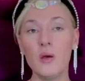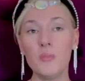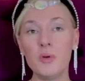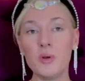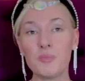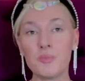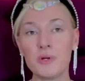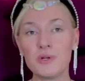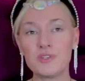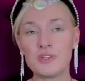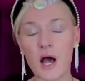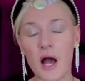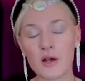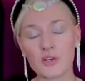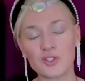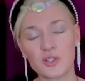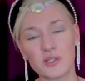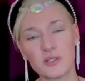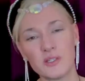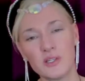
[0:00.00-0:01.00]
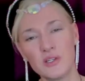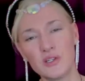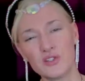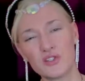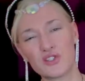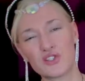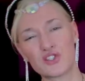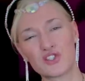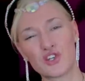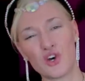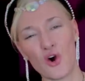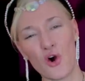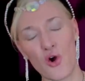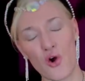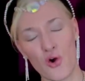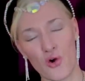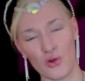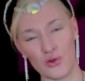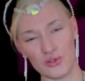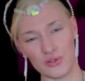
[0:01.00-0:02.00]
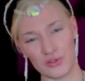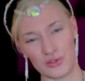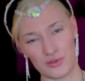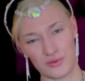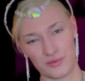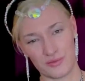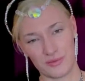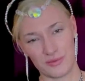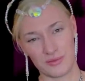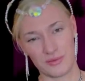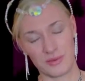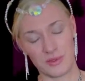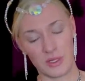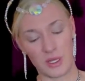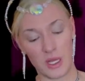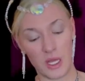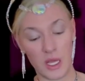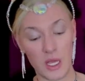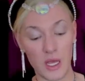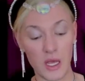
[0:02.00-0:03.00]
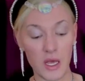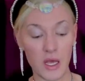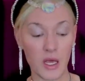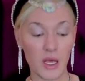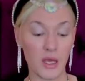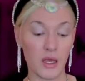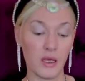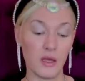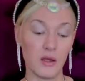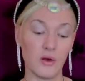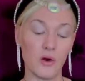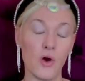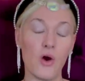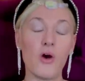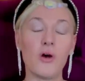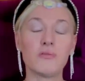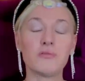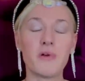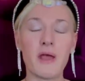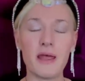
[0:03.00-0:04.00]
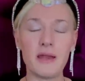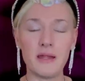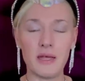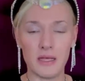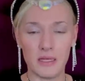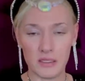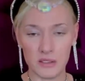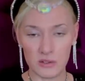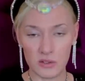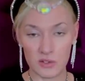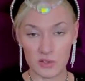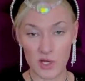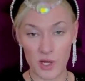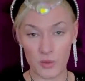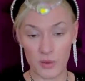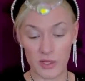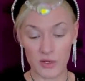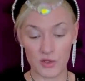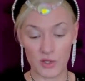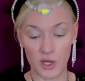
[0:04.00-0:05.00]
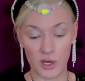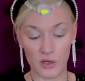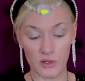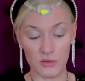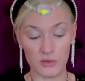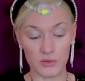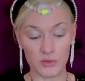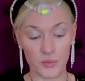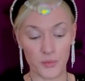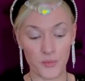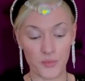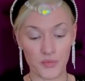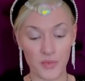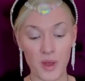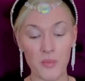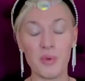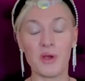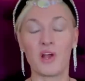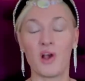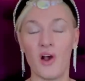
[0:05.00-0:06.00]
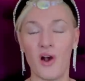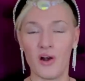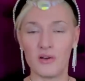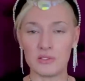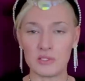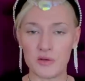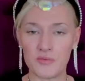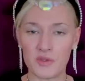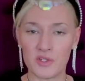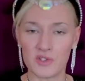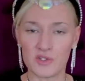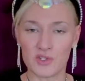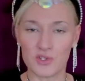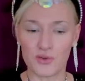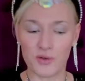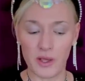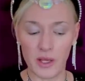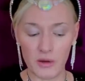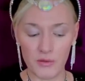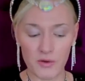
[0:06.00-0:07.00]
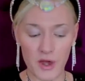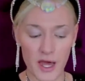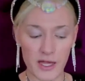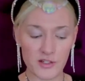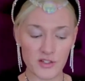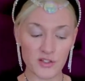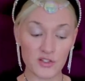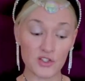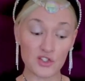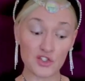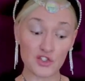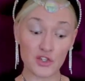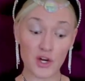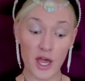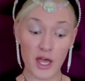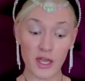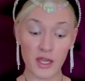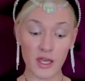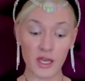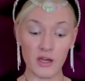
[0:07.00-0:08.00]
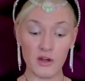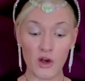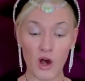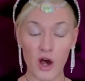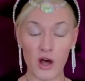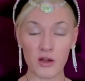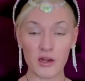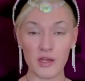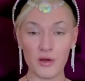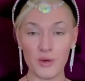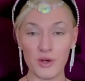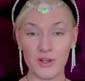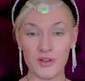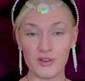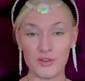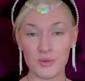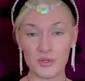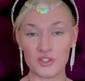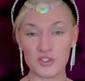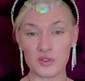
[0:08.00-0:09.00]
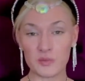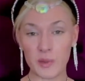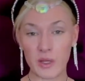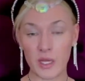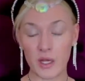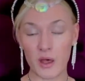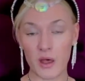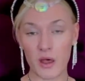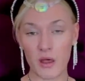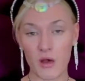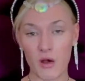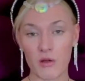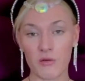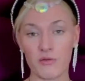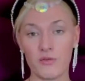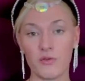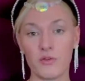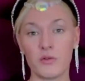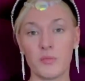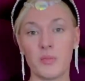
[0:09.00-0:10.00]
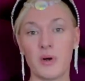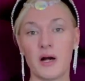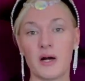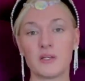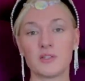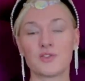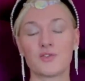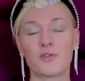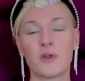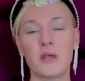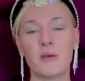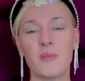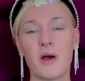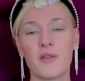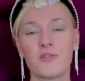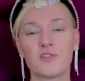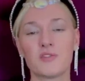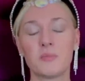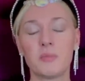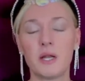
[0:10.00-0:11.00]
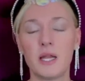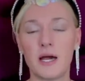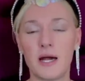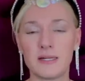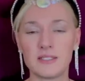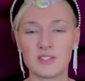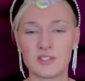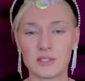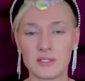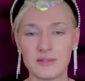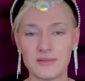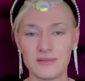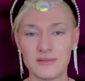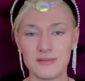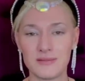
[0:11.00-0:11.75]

But production has stalled already, so we're told, because of the screenwriters' strike in Hollywood, which has been going on for the past three months plus.